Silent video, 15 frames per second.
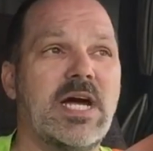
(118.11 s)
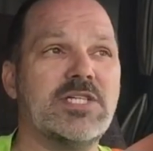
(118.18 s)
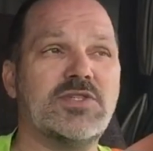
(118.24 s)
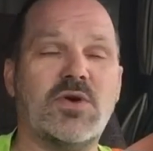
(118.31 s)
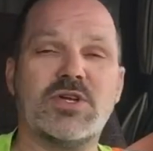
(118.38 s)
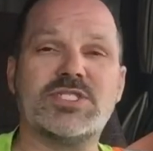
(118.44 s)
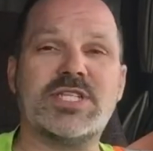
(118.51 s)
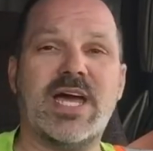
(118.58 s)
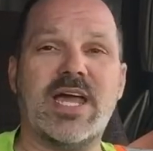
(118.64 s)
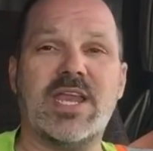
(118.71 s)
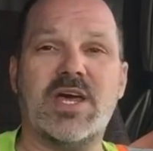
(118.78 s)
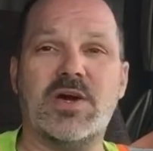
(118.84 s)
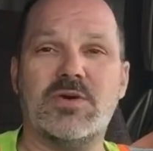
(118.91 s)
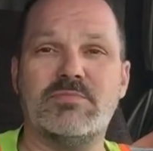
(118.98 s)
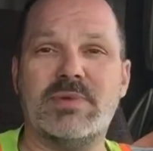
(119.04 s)
Georgetown
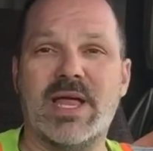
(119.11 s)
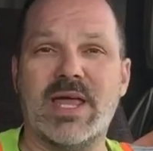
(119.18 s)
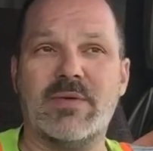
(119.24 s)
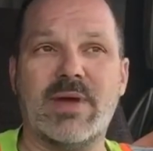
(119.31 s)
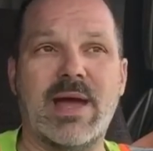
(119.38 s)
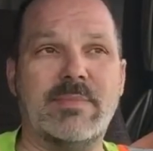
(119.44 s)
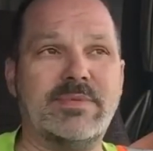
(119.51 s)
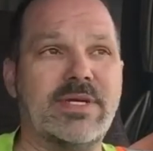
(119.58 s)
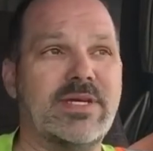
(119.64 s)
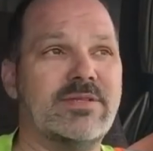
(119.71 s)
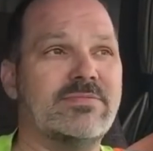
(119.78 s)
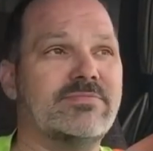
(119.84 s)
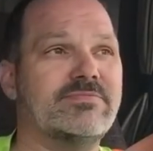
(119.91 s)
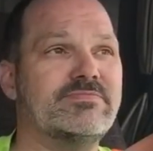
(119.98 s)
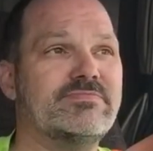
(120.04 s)
load, belly wrapped
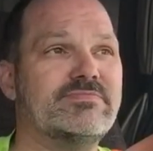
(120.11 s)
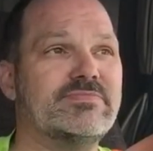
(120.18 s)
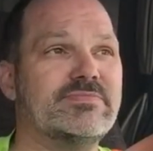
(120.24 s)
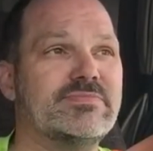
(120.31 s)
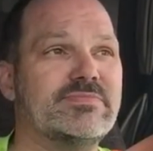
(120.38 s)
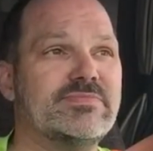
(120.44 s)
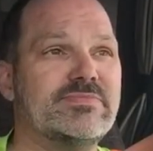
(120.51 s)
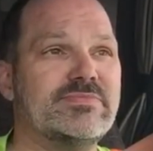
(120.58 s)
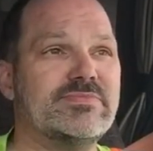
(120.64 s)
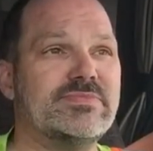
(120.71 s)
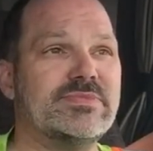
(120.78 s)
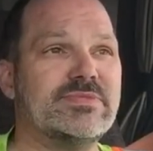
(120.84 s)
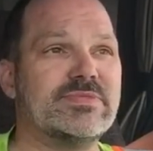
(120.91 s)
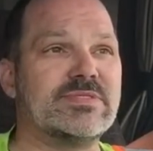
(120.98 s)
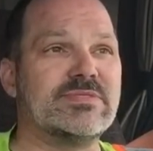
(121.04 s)
it, and
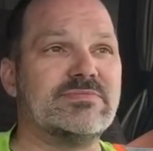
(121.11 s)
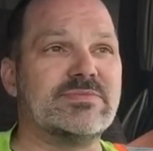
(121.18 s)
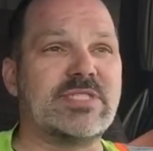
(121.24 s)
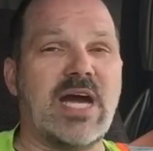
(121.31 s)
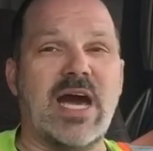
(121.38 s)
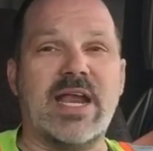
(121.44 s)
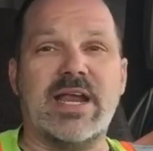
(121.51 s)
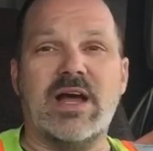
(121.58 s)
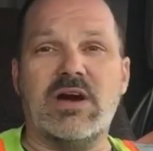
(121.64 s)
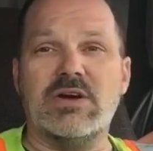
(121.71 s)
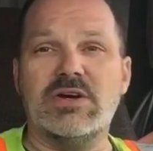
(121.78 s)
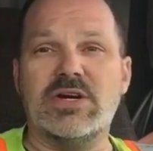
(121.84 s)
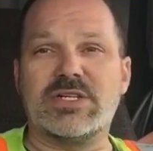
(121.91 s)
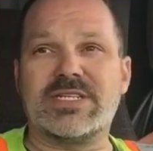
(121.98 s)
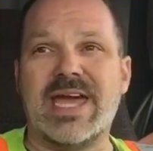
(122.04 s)
got it all
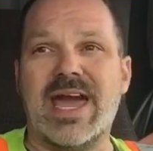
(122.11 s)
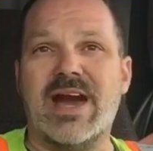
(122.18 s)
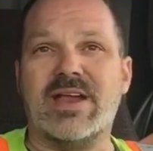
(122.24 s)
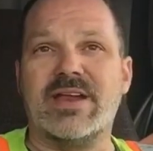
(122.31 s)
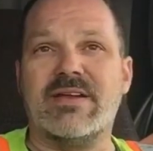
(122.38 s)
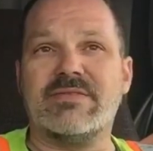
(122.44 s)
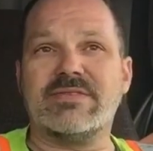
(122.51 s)
hooked down and